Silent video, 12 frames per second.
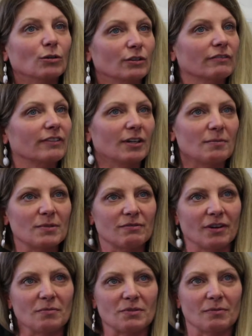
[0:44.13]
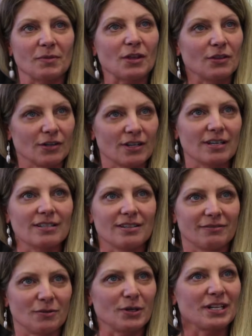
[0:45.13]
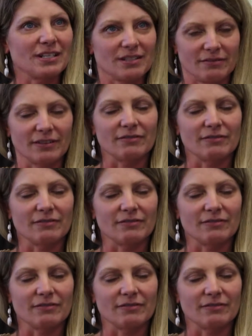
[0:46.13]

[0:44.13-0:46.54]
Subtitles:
older films from the 30s, the 40s, the